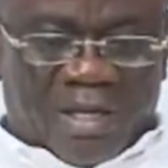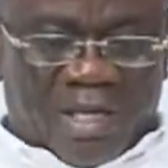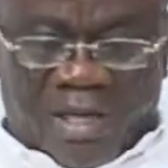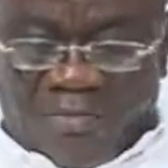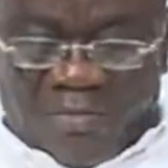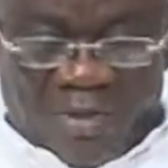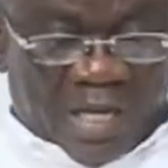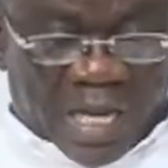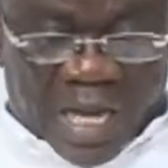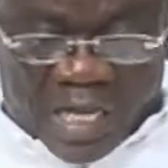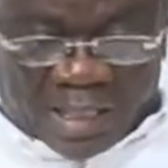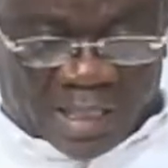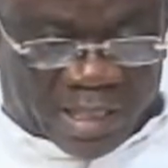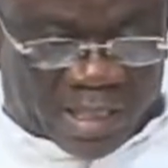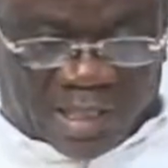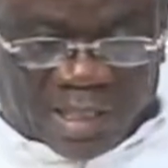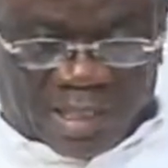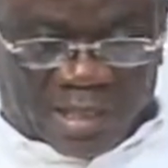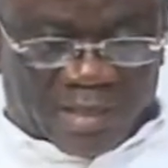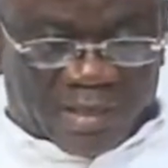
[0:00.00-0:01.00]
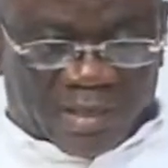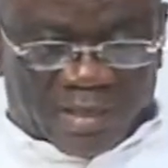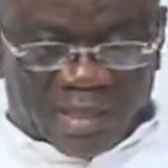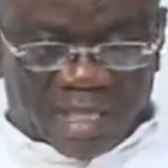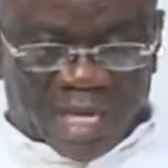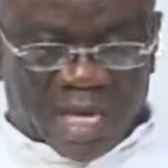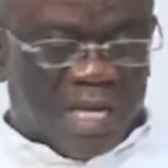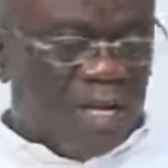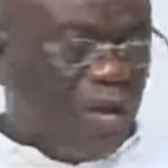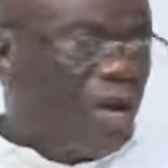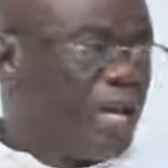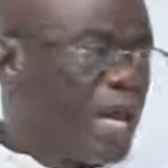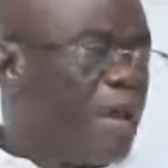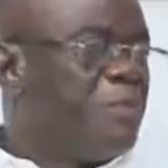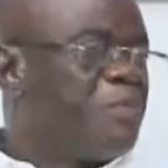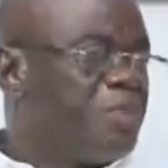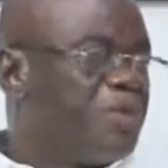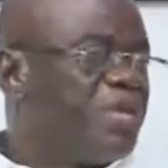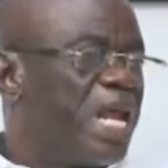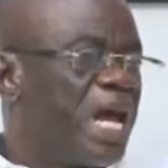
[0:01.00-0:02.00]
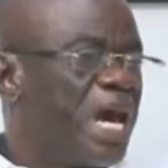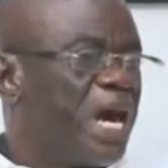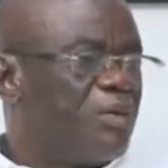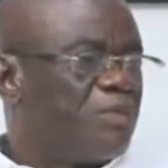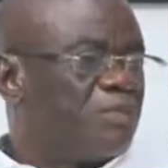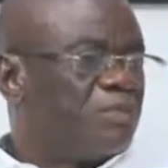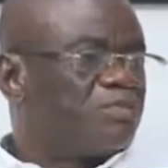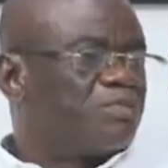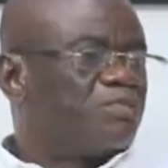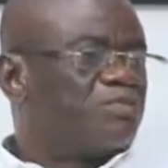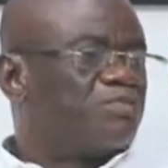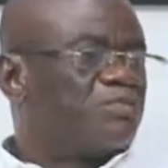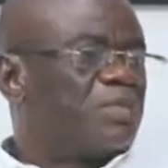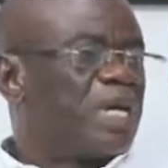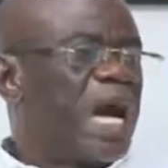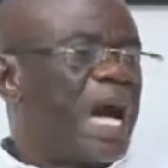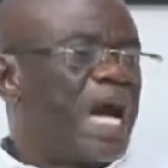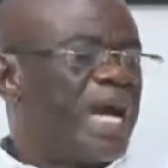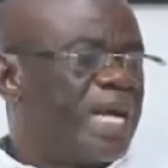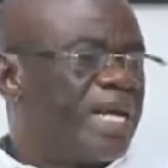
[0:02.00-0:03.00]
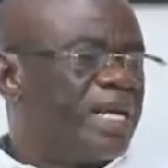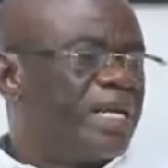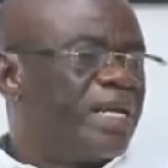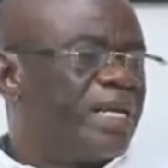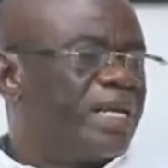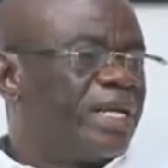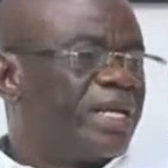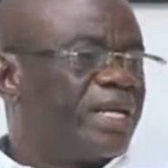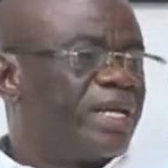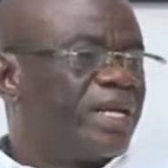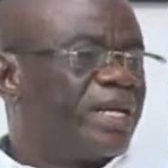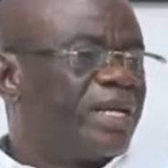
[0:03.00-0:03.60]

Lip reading: Even as a non-MP now, I